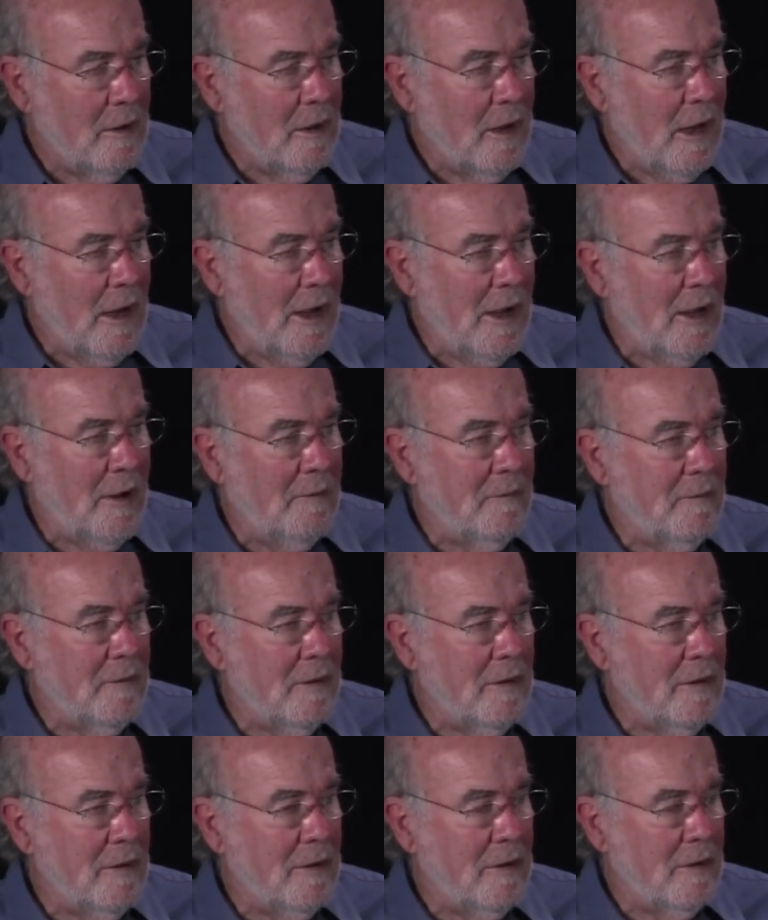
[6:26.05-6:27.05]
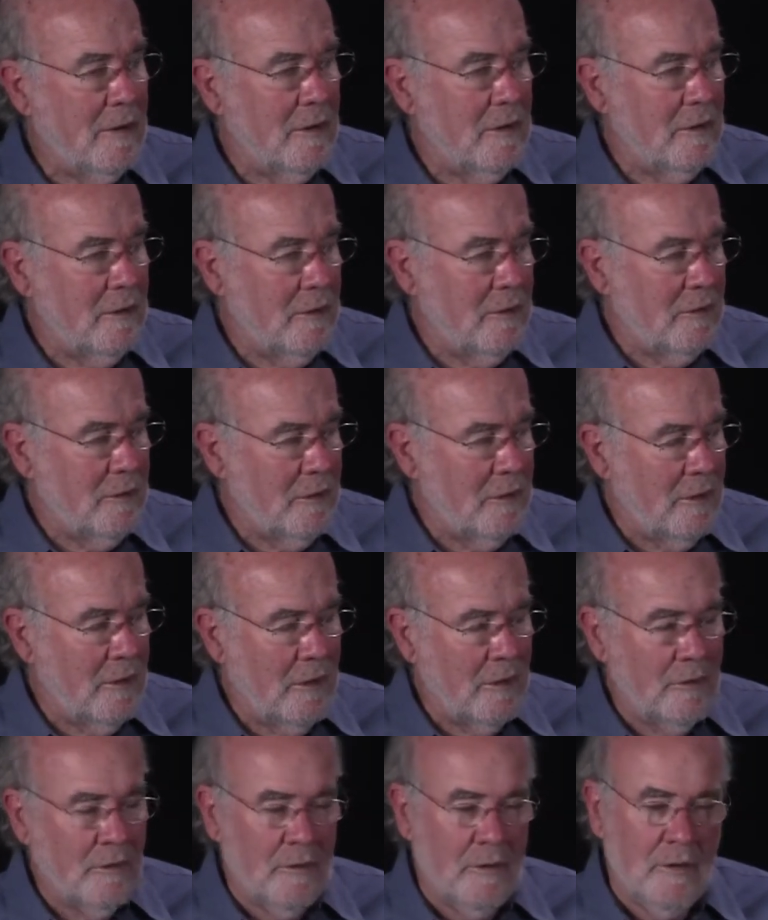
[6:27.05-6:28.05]

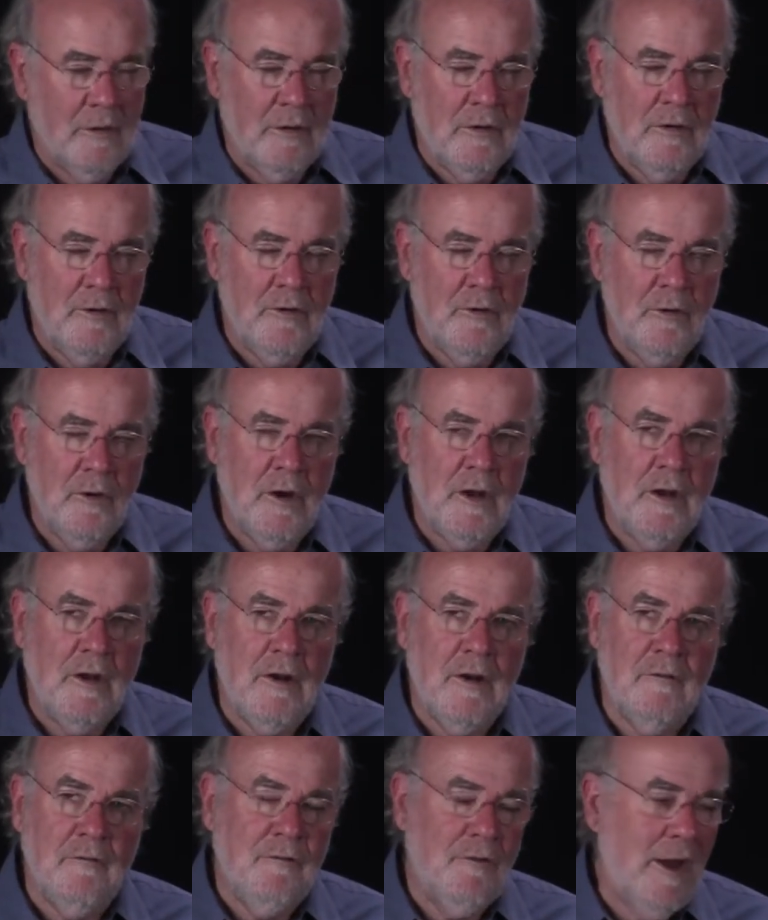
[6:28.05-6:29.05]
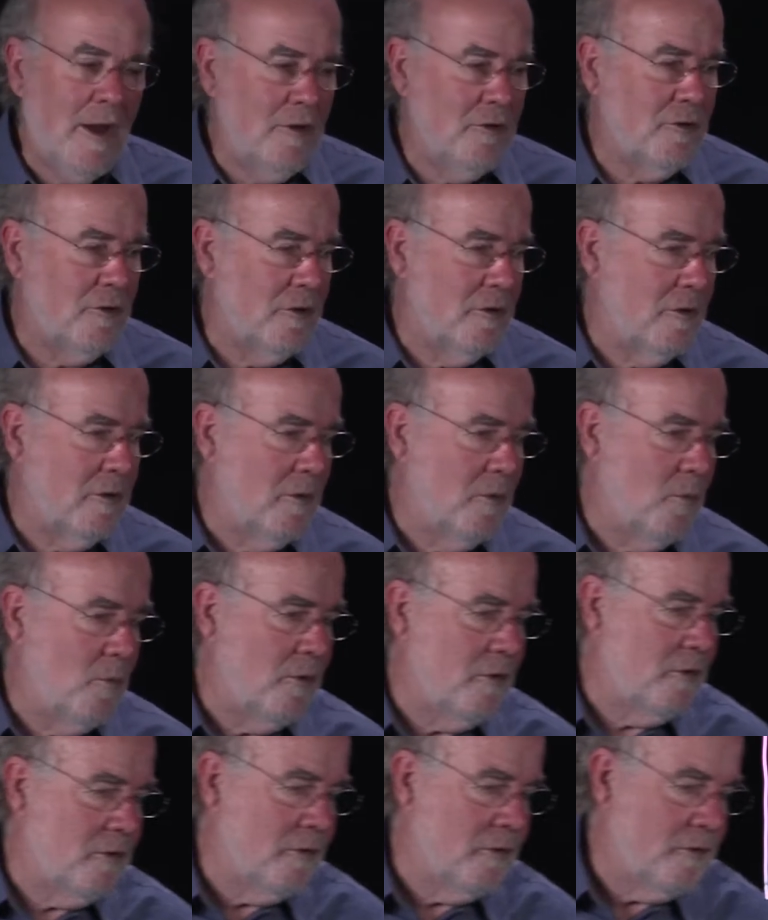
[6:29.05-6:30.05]
that you're doing it in a fashion
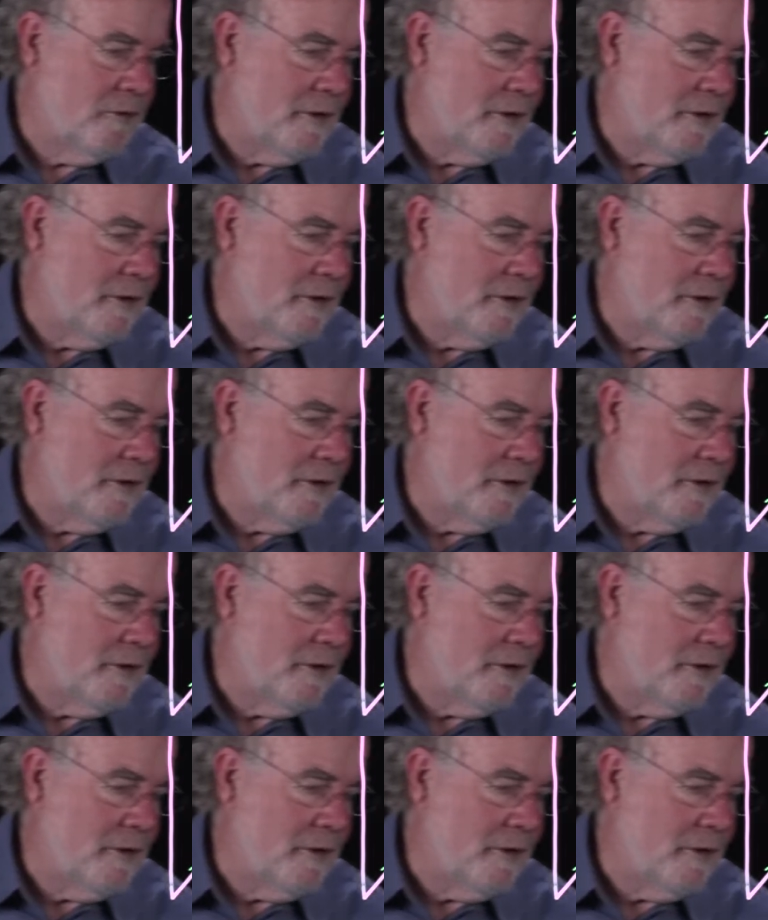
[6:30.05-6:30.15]
which is